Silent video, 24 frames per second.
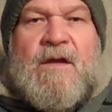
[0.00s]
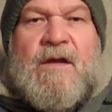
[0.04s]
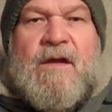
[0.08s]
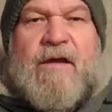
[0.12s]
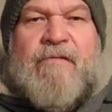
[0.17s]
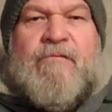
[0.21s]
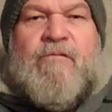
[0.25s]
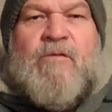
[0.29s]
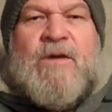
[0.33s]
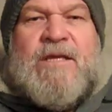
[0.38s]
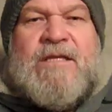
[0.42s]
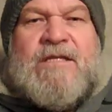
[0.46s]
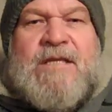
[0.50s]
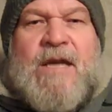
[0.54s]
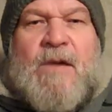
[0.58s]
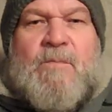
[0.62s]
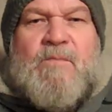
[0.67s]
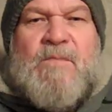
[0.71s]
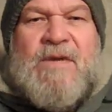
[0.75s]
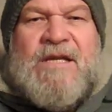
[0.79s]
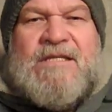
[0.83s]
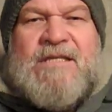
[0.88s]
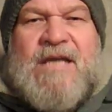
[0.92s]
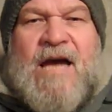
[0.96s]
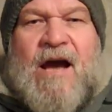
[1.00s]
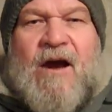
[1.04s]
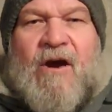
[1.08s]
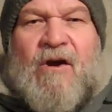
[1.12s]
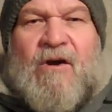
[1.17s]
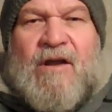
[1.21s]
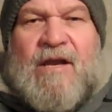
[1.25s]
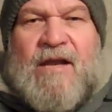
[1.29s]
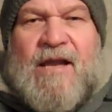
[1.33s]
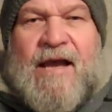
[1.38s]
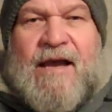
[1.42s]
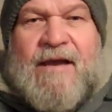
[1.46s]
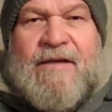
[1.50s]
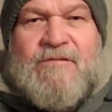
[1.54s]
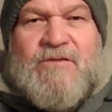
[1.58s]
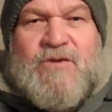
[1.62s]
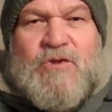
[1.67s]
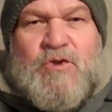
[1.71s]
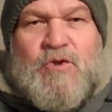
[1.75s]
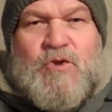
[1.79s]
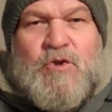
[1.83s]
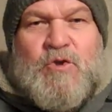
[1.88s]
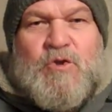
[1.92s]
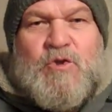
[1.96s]
If we submit our
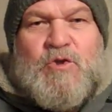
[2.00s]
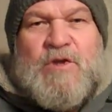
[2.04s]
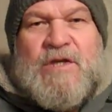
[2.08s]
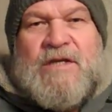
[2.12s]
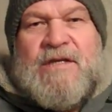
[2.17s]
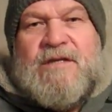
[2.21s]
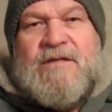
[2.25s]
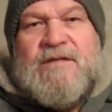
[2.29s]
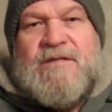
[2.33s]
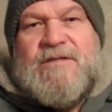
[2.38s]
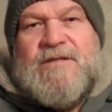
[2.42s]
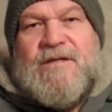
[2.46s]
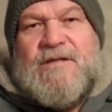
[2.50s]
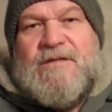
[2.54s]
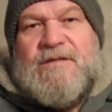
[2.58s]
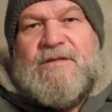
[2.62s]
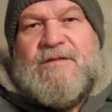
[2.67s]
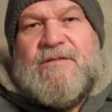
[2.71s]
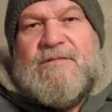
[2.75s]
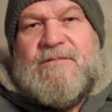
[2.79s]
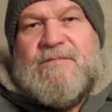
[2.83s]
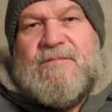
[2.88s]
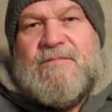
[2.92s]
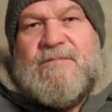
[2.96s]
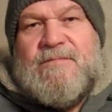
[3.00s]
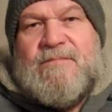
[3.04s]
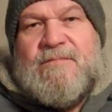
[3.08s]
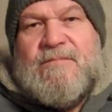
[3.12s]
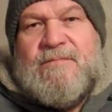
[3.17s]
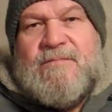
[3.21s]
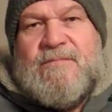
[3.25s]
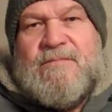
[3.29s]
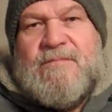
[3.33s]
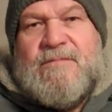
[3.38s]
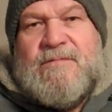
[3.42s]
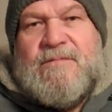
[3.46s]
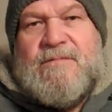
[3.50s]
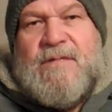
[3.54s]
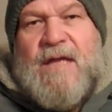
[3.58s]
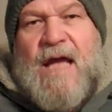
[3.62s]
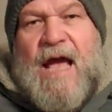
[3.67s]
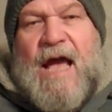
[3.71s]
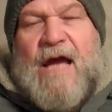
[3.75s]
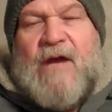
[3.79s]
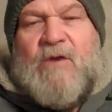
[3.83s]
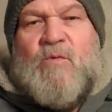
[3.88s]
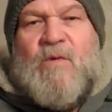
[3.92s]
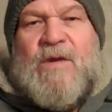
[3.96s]
lives to Jesus
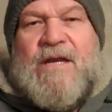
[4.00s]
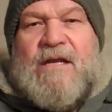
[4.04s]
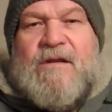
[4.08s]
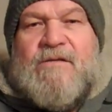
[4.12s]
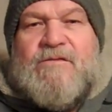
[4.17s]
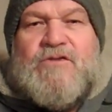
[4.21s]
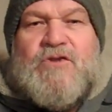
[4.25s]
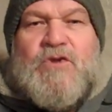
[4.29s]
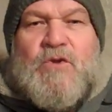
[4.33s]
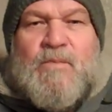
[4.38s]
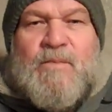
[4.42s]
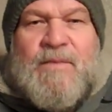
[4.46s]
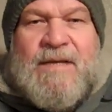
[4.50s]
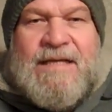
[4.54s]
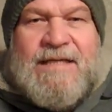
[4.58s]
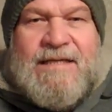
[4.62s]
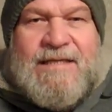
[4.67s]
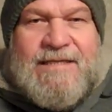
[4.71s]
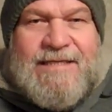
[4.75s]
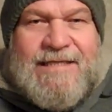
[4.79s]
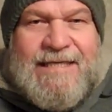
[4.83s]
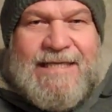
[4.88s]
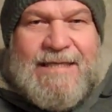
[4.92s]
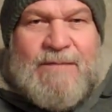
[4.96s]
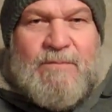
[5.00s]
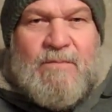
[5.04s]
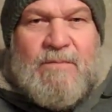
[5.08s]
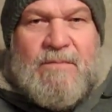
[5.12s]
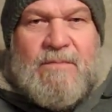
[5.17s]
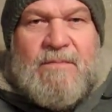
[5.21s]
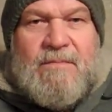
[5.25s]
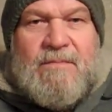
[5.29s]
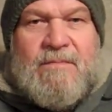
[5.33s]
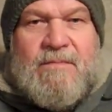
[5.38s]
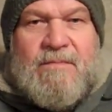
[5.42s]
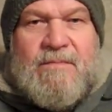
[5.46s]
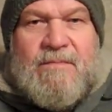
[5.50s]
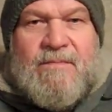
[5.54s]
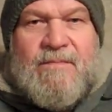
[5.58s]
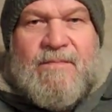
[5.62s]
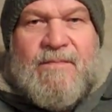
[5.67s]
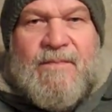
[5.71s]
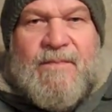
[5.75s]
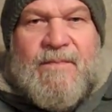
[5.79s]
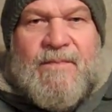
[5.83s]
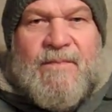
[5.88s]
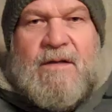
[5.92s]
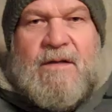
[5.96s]
and we live to please Him,
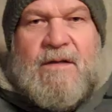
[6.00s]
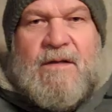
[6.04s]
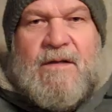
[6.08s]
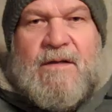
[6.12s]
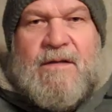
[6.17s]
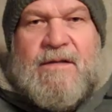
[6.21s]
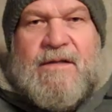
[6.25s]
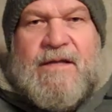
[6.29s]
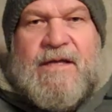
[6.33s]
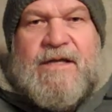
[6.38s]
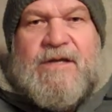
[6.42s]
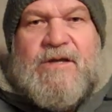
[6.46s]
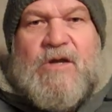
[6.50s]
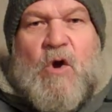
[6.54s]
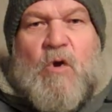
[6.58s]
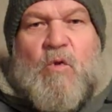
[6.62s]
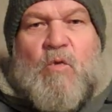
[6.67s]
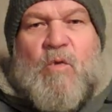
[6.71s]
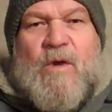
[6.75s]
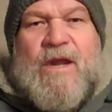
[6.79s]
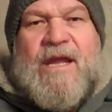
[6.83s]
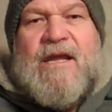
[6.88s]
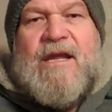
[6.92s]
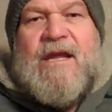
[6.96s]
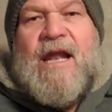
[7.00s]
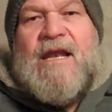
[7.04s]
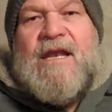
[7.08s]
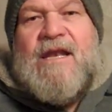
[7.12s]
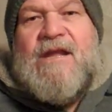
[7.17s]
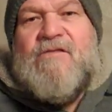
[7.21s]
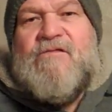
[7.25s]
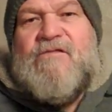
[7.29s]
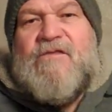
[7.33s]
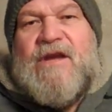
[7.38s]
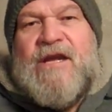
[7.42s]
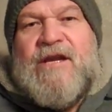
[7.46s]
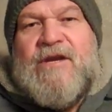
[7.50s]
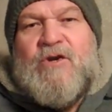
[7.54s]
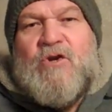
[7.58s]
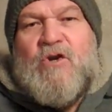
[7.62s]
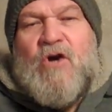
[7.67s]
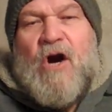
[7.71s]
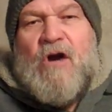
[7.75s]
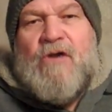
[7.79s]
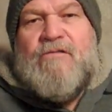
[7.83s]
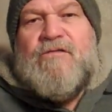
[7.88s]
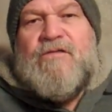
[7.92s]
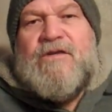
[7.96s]
then we live in
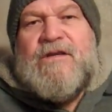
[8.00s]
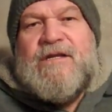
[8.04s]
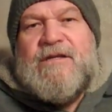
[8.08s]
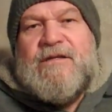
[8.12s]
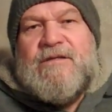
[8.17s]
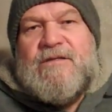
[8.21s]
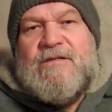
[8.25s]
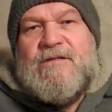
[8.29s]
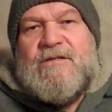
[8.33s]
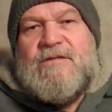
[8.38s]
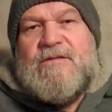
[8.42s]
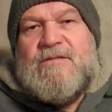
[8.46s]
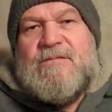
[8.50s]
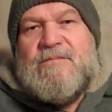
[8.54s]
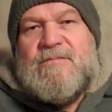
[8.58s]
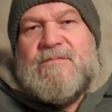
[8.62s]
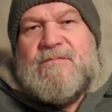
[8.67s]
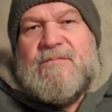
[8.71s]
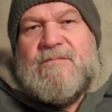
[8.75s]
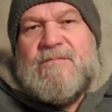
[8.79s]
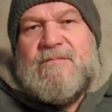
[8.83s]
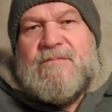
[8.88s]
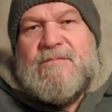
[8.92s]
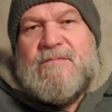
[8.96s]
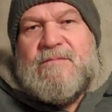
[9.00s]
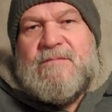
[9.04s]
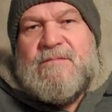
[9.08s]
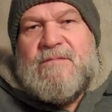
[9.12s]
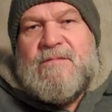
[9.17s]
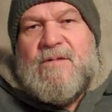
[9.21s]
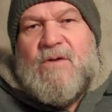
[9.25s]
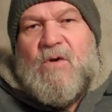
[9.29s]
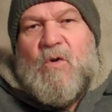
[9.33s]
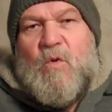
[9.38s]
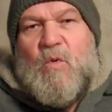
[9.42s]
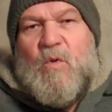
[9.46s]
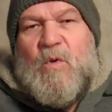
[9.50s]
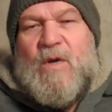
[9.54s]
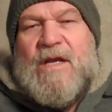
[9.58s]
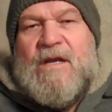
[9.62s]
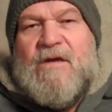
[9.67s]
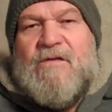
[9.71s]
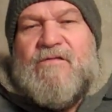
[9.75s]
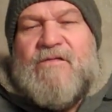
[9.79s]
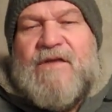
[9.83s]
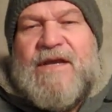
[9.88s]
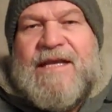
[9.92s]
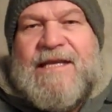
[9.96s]
confidence, we
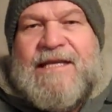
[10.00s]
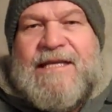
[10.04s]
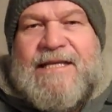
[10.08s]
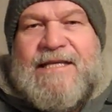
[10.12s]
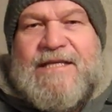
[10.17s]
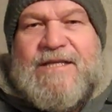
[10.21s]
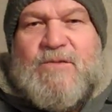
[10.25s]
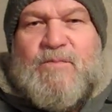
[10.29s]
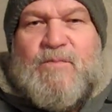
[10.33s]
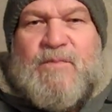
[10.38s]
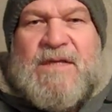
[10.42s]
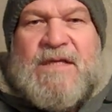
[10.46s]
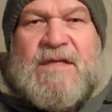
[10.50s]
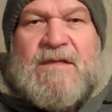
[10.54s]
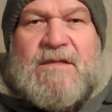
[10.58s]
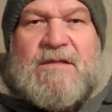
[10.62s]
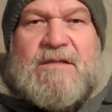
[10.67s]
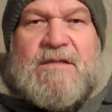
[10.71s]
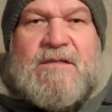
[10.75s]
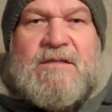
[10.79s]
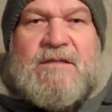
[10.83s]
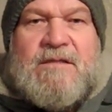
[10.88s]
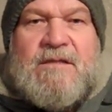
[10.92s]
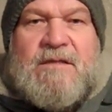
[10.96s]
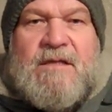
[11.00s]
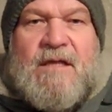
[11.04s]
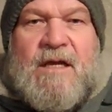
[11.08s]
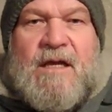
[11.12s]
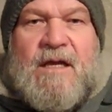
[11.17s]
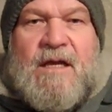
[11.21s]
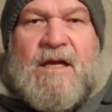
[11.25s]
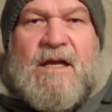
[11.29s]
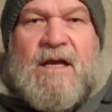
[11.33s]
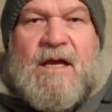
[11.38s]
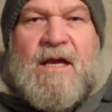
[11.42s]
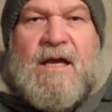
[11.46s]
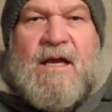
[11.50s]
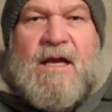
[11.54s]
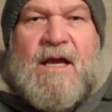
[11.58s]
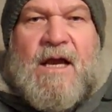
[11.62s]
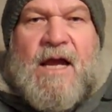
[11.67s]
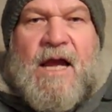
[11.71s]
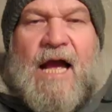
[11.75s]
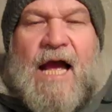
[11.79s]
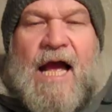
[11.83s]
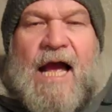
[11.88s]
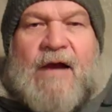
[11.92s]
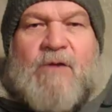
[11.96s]
live in His peace,
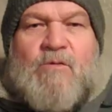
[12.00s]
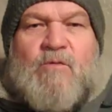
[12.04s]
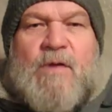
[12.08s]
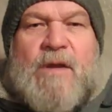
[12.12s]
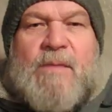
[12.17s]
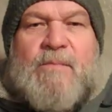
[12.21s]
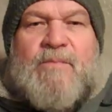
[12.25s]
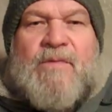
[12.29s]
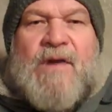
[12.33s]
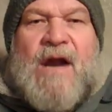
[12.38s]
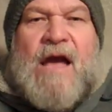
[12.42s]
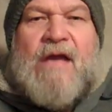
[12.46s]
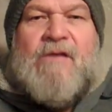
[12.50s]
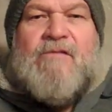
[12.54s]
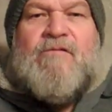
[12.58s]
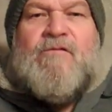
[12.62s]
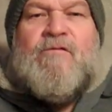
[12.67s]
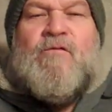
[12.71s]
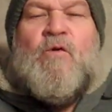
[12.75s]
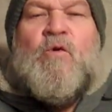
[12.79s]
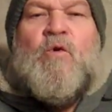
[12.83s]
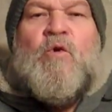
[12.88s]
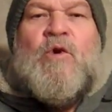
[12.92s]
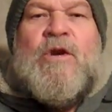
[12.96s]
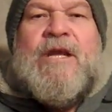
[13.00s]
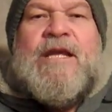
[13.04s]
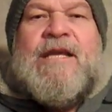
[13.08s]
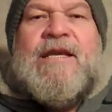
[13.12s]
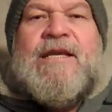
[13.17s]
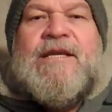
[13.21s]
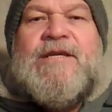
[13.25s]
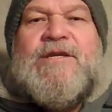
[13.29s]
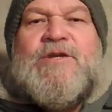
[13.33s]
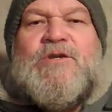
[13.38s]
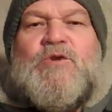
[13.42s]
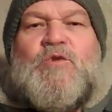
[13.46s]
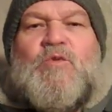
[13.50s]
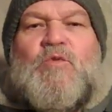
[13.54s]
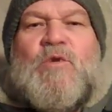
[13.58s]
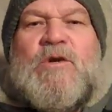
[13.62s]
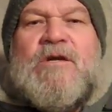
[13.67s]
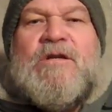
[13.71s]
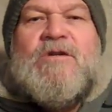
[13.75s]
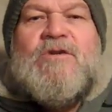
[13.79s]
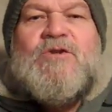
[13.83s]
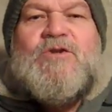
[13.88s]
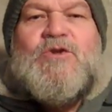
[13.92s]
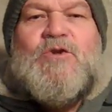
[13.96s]
and we pray for His
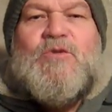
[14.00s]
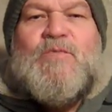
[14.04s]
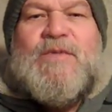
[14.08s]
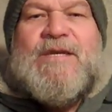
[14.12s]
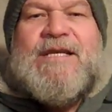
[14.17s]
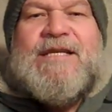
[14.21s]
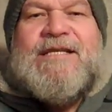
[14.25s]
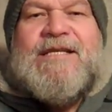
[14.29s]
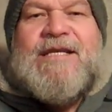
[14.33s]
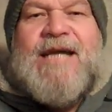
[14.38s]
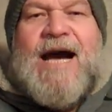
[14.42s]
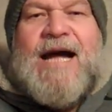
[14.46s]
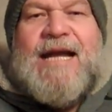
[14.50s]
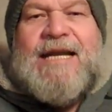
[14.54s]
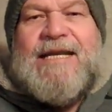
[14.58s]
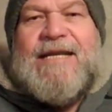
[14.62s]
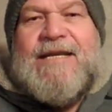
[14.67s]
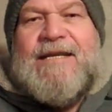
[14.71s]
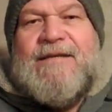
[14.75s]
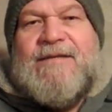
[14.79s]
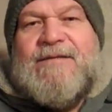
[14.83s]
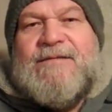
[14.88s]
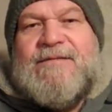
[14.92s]
will to be done